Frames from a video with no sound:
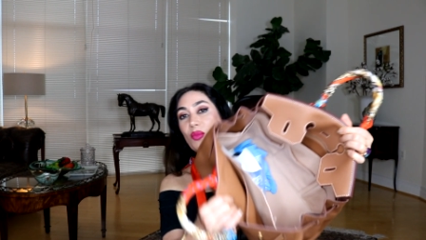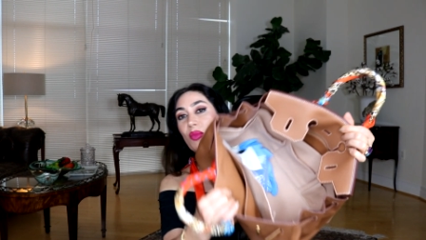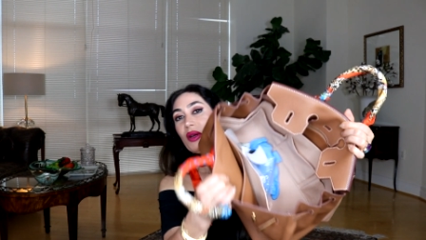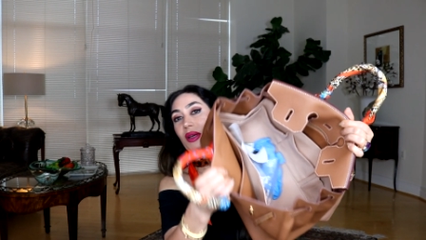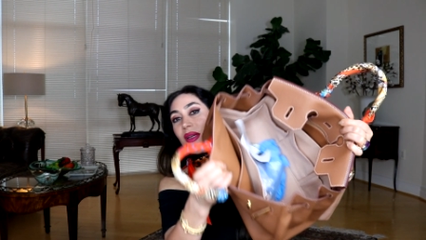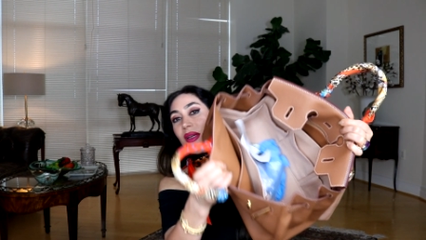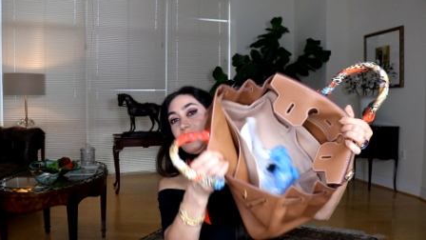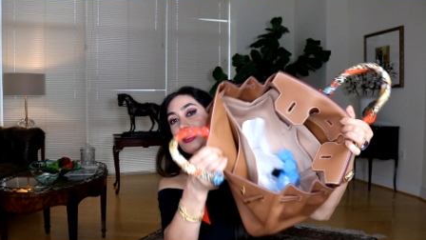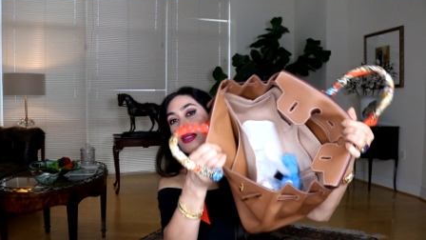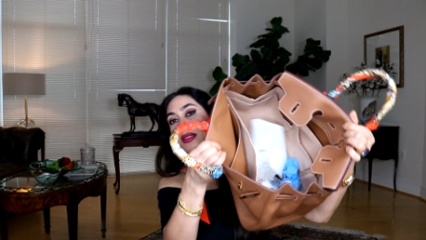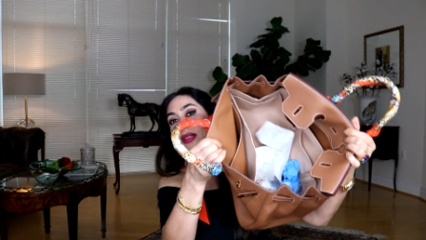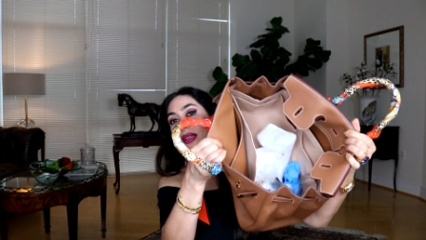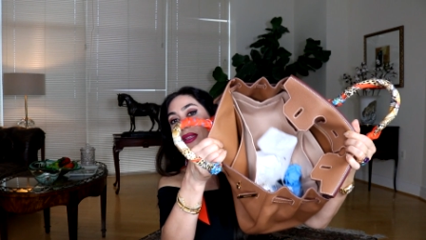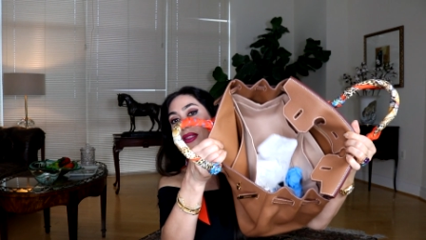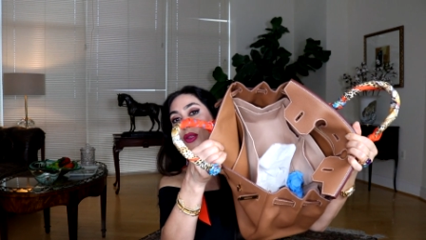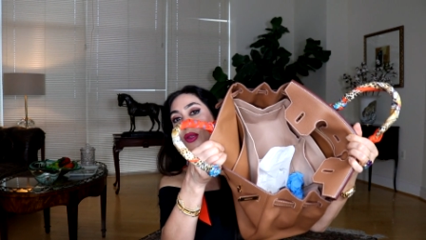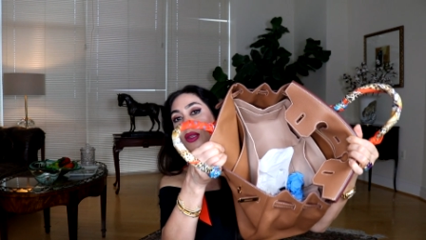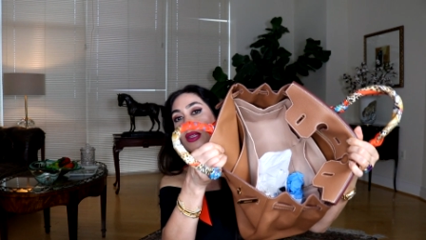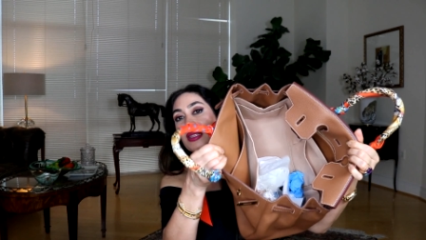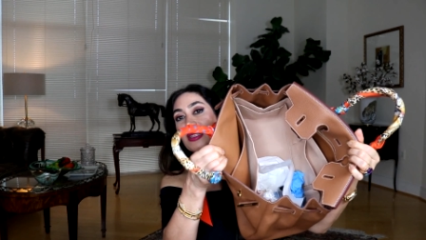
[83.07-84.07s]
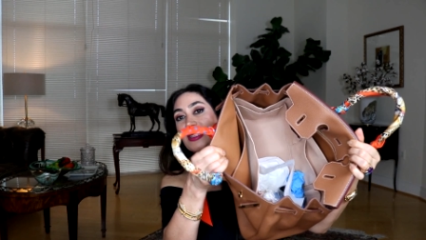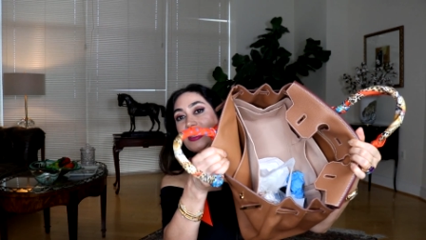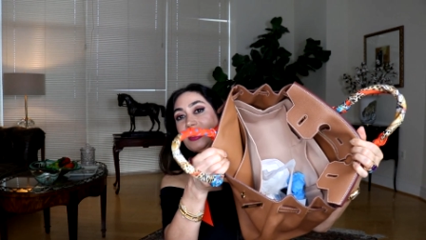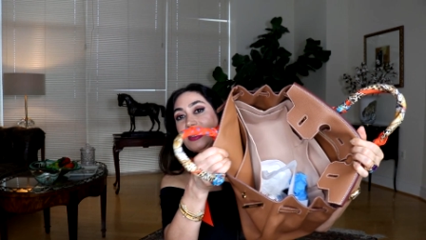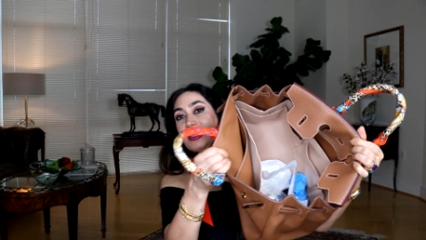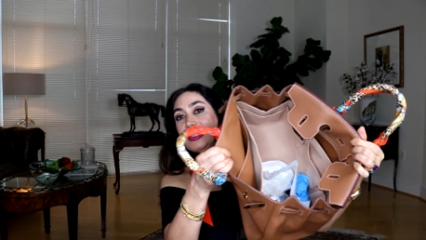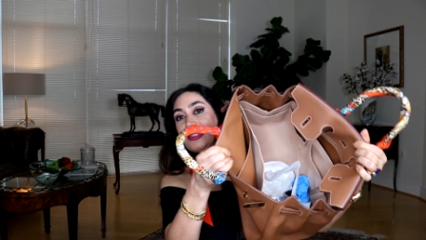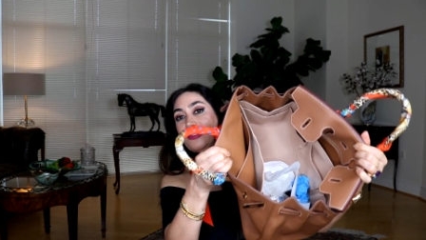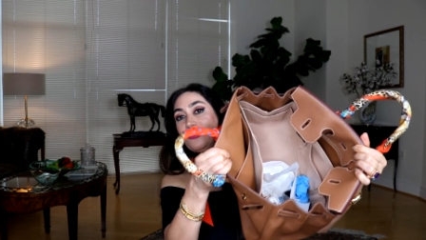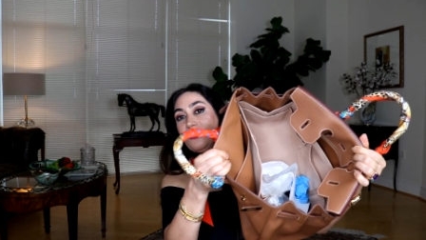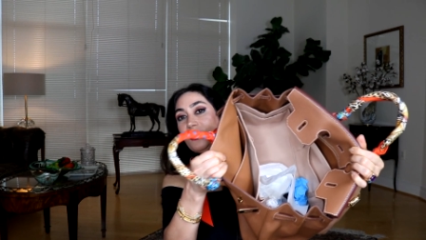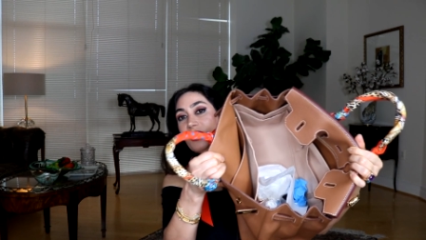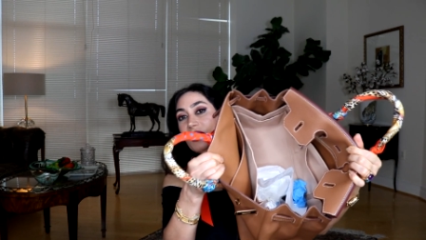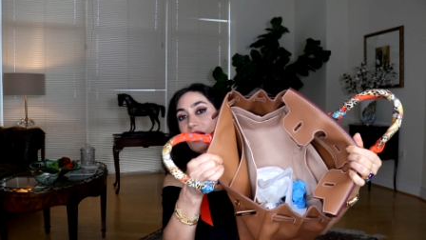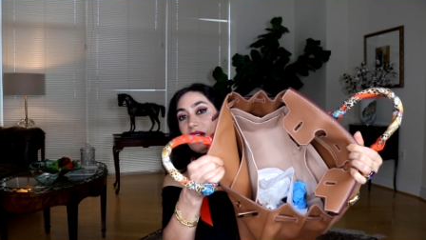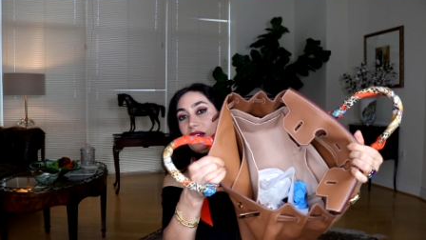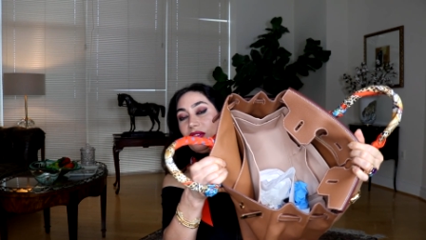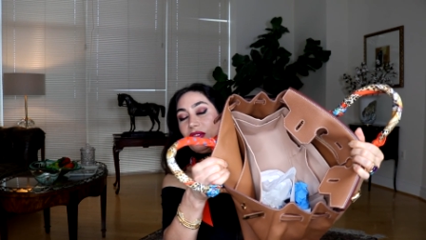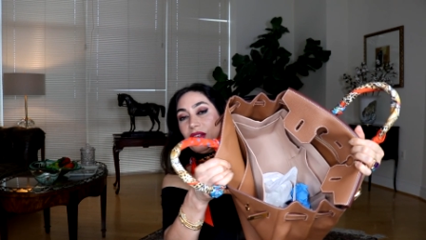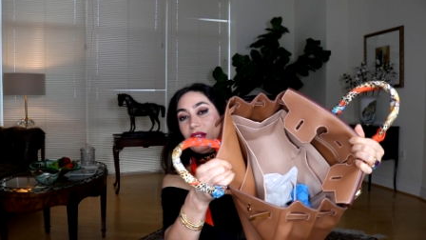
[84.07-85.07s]
but as you can see it's
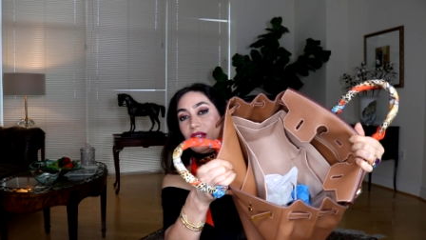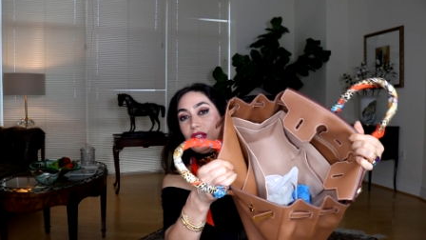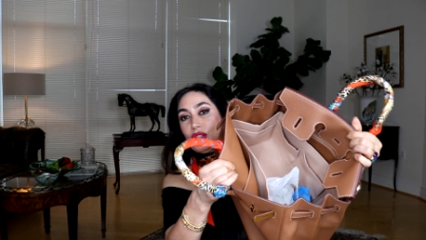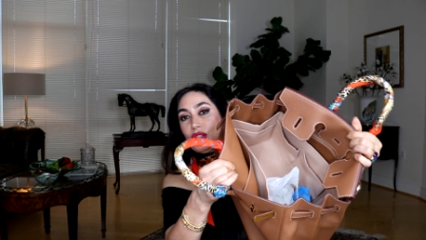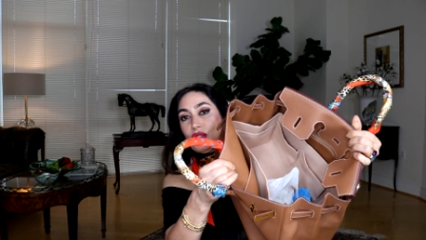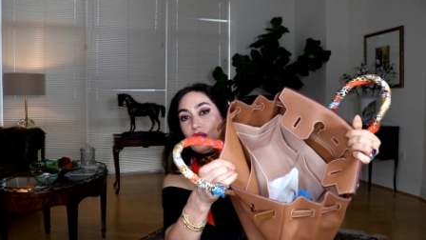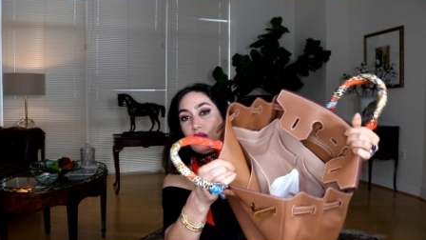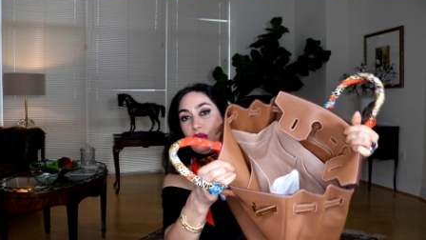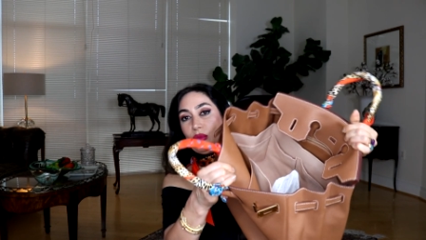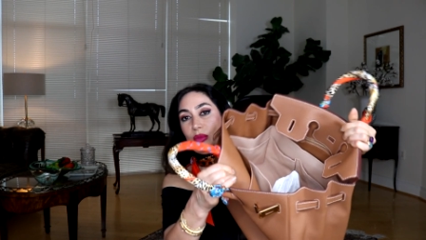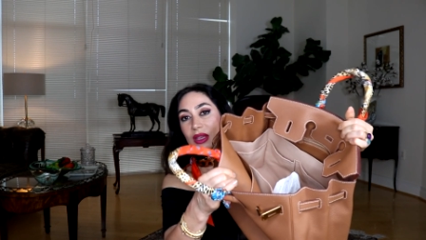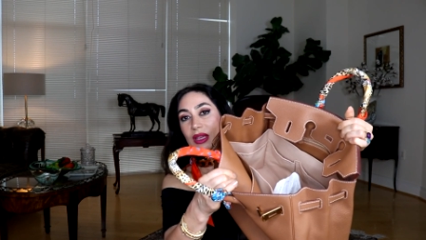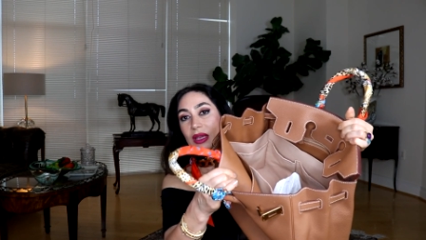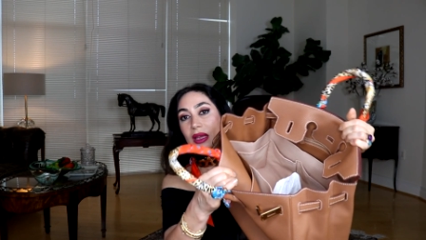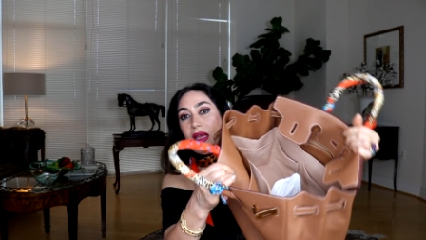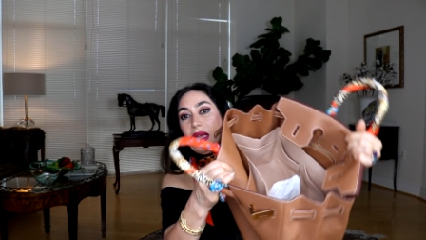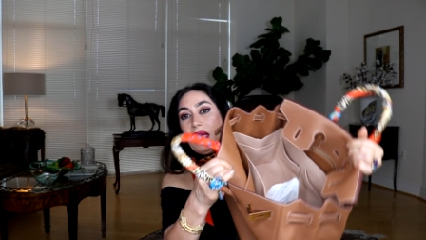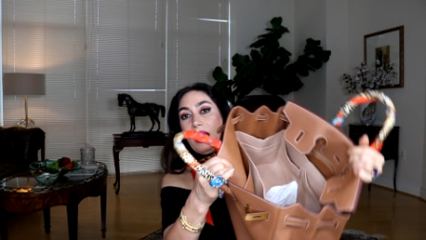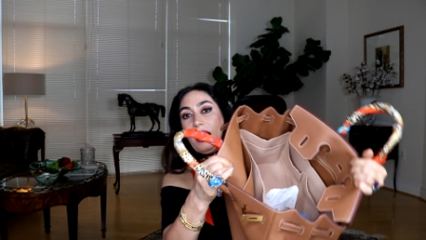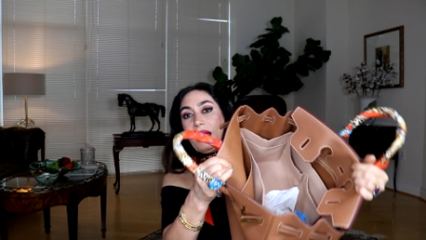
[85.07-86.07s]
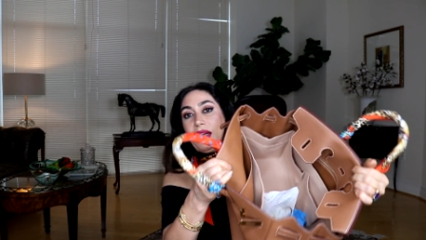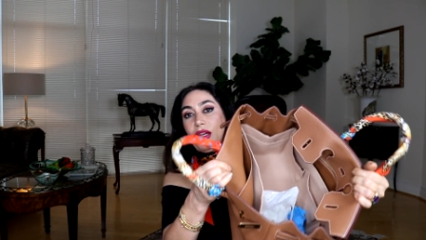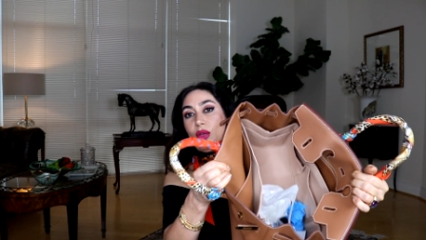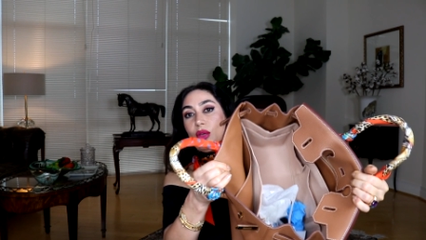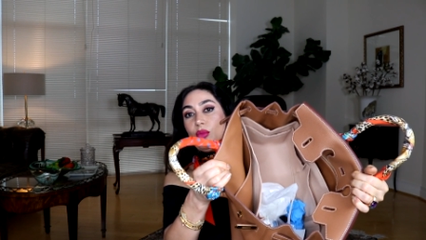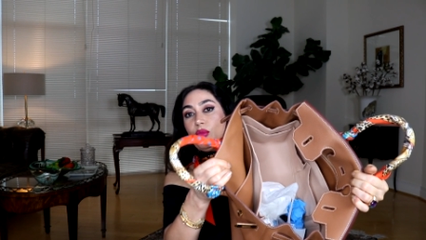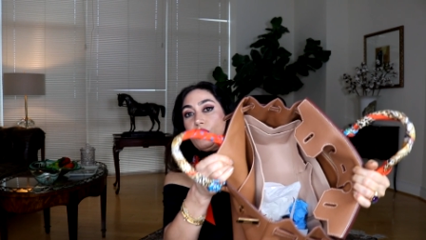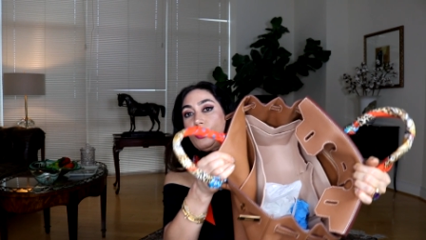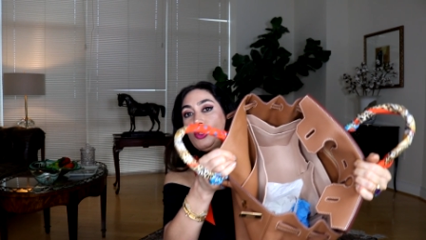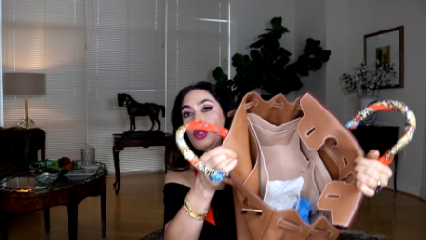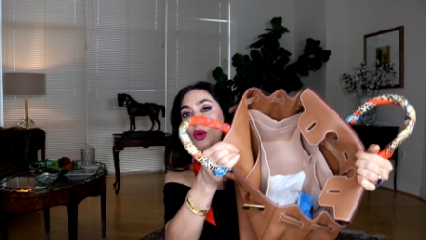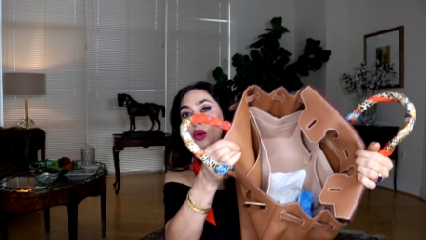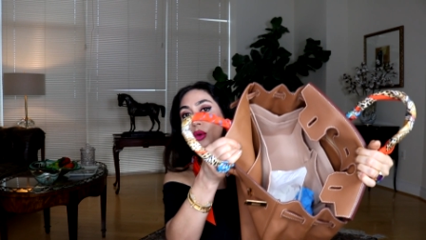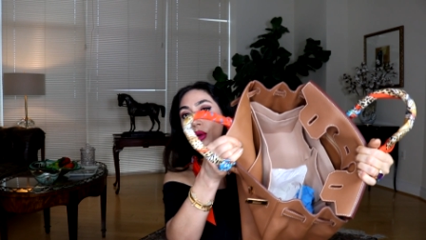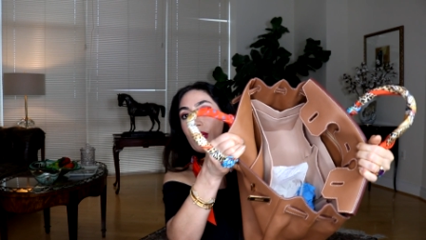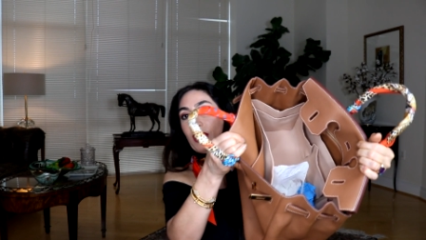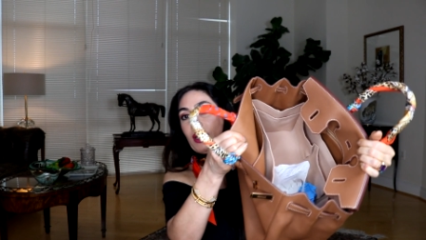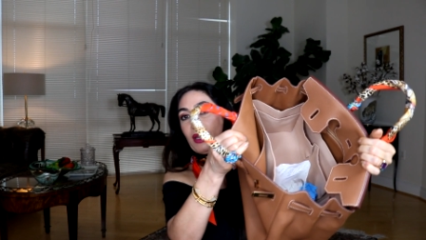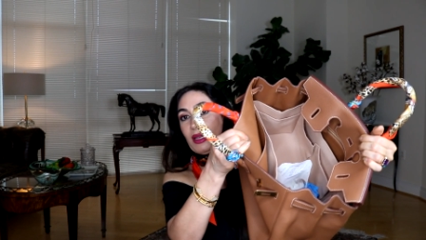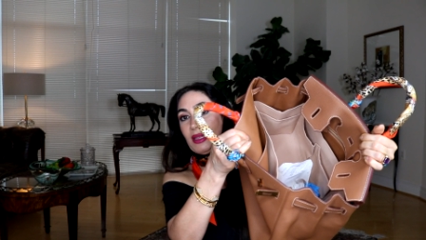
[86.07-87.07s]
very very roomy and I put the
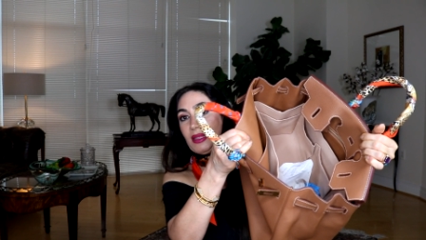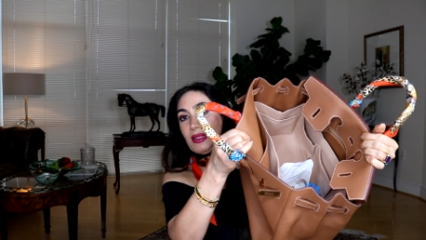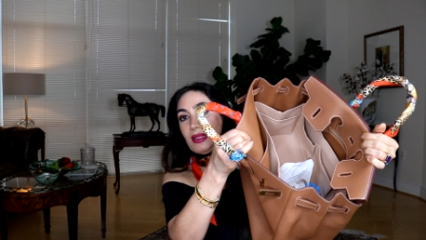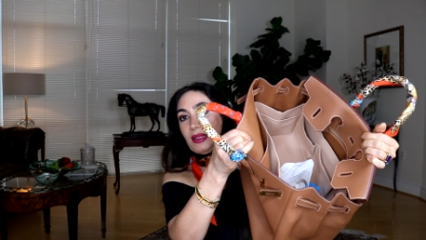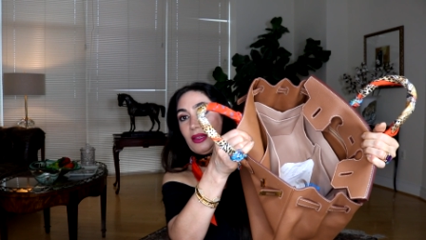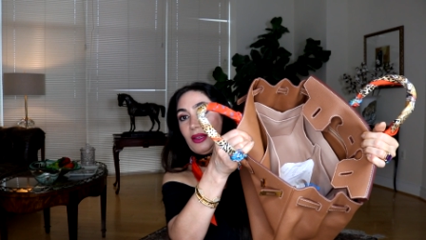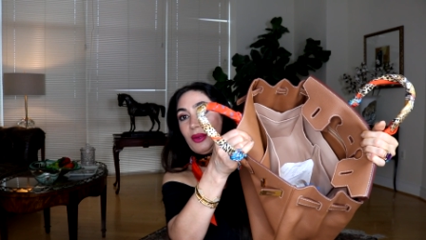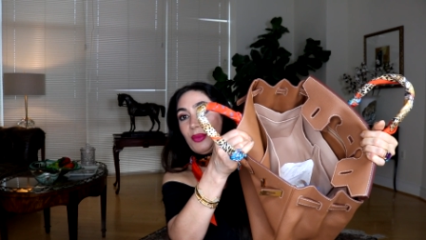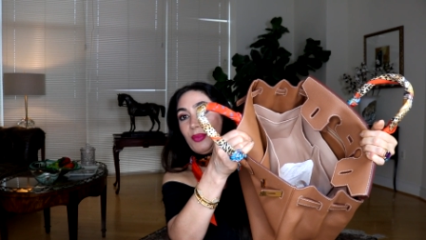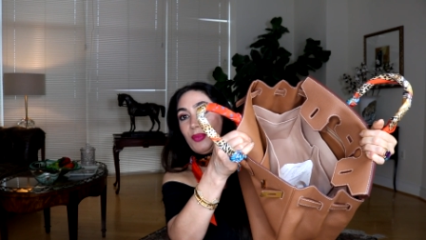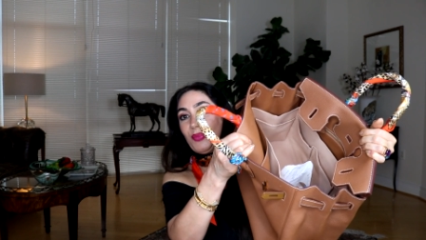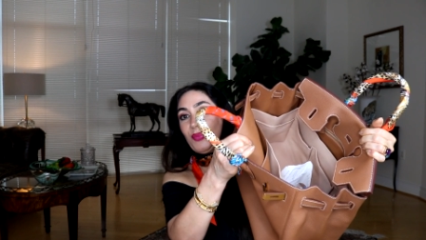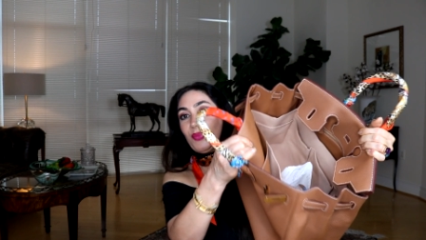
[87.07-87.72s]
organizer